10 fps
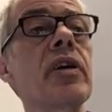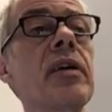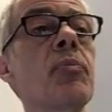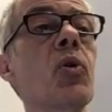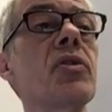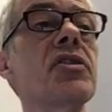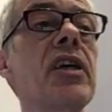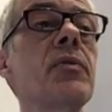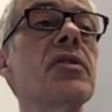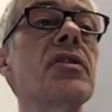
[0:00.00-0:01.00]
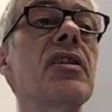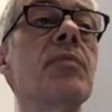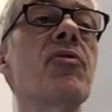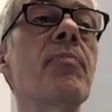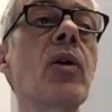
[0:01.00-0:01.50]
important sequences in the
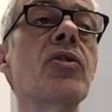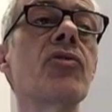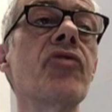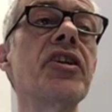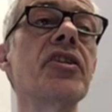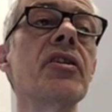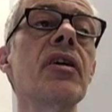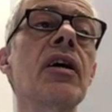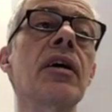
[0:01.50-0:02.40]
promoter region